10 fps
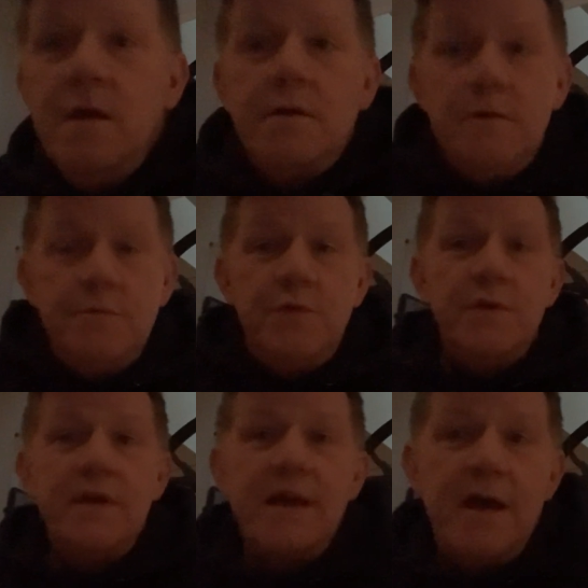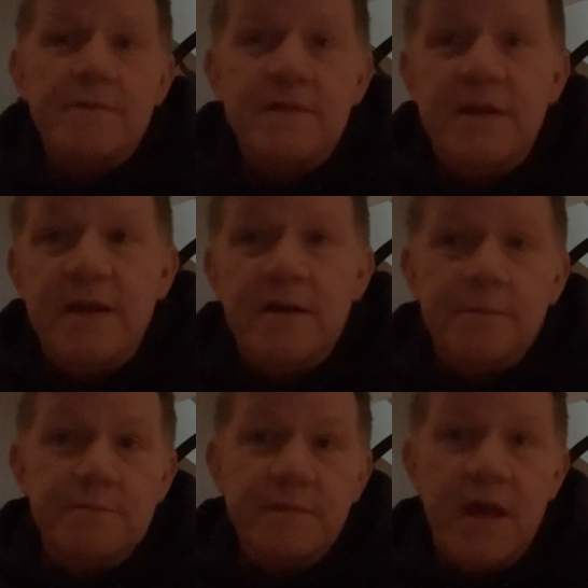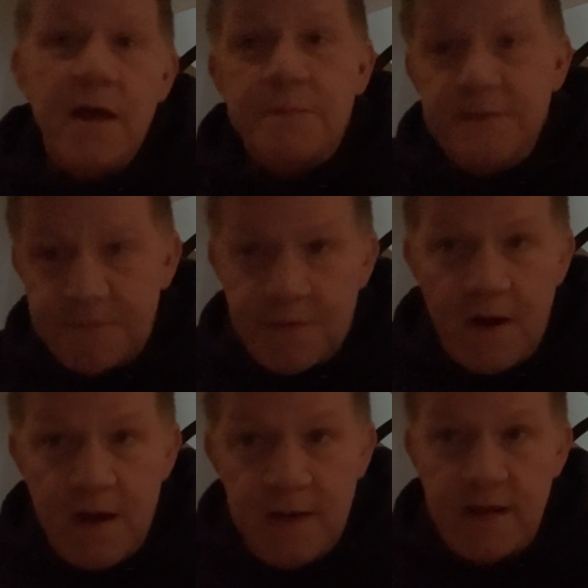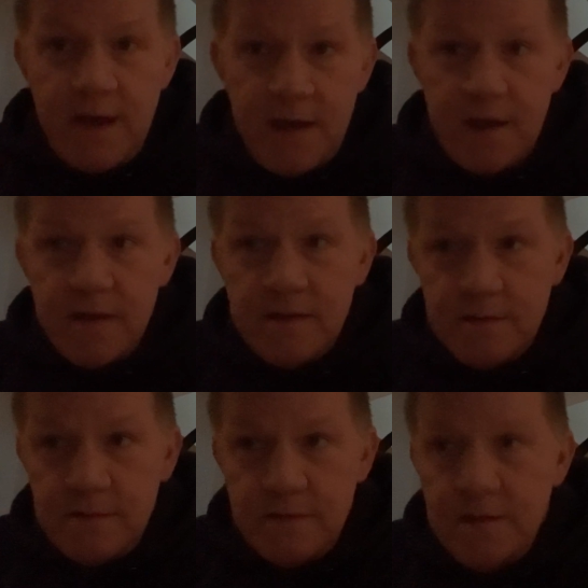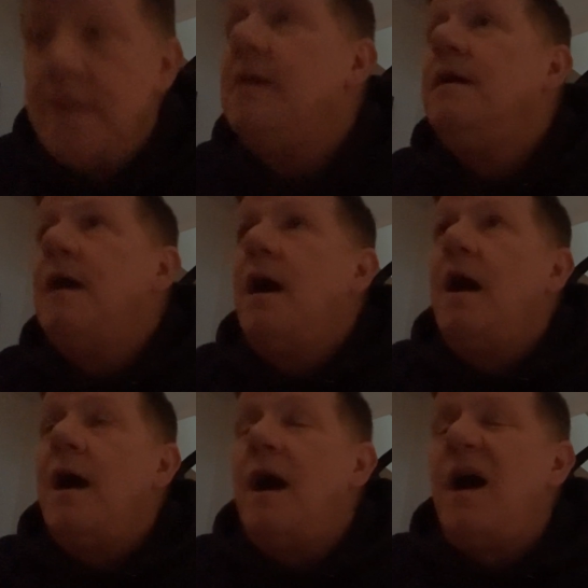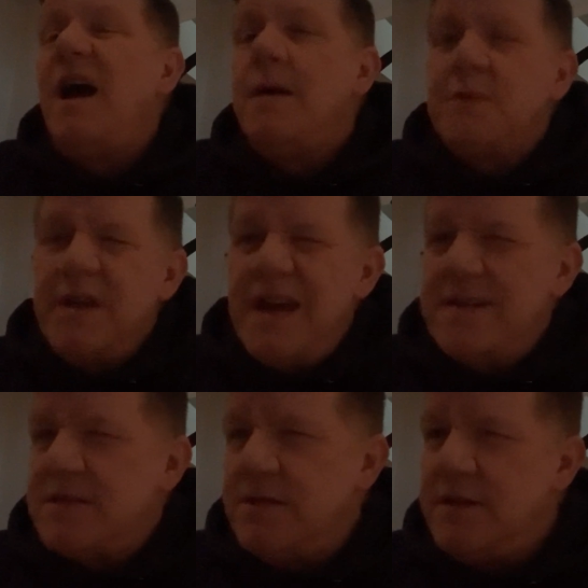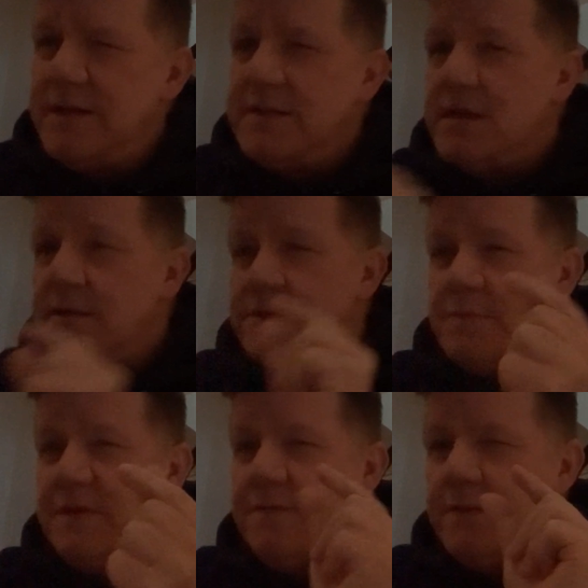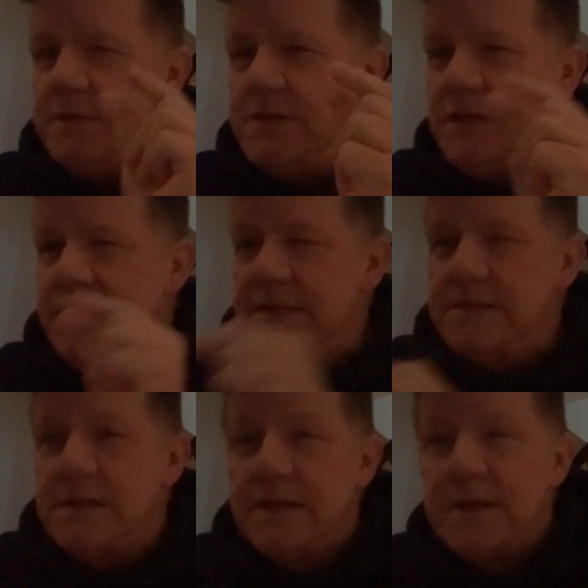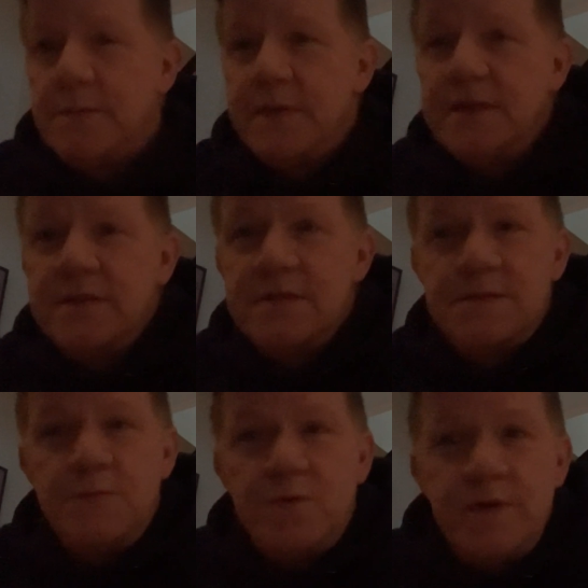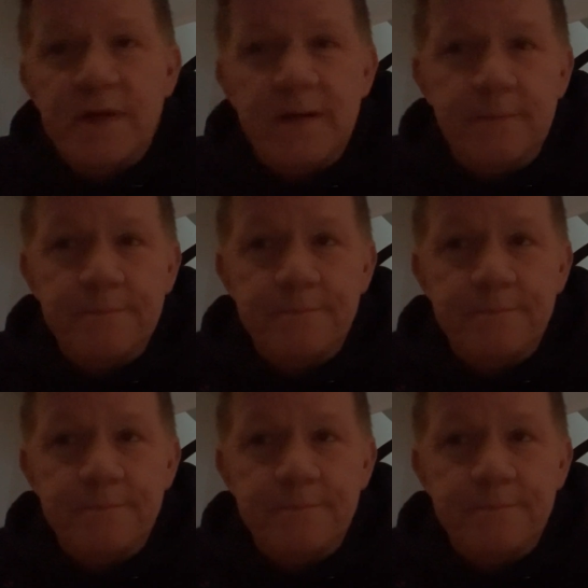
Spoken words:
Good morning, Avondale. Happy Friday. I'm going to ask you to indulge me for just a little bit this morning,